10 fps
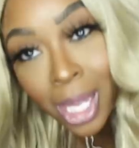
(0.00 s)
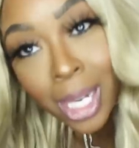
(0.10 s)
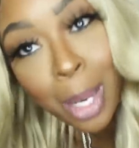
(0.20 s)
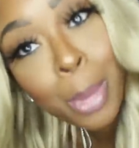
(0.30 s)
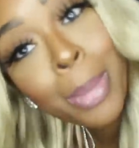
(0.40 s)

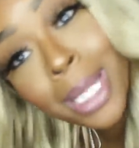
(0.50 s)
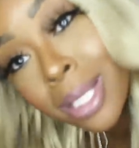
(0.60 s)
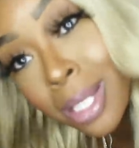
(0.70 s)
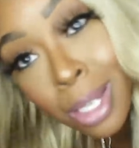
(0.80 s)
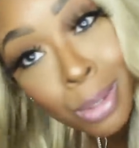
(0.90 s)
and I'm about
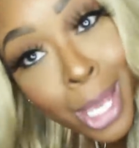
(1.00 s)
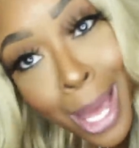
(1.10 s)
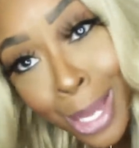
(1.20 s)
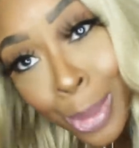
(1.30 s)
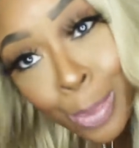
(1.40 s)
to show
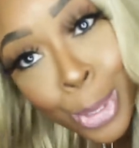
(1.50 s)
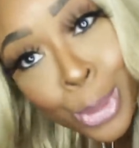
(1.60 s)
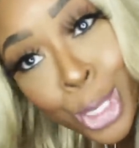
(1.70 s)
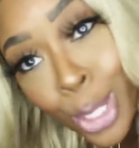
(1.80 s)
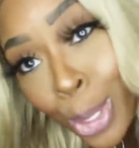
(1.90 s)
y'all the
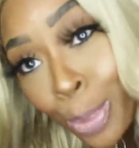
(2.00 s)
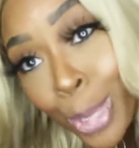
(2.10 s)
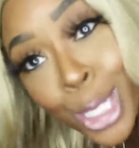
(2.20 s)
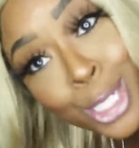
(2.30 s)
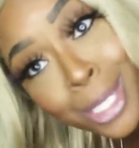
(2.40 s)
bougie on the
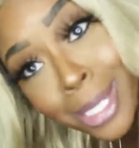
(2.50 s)
budget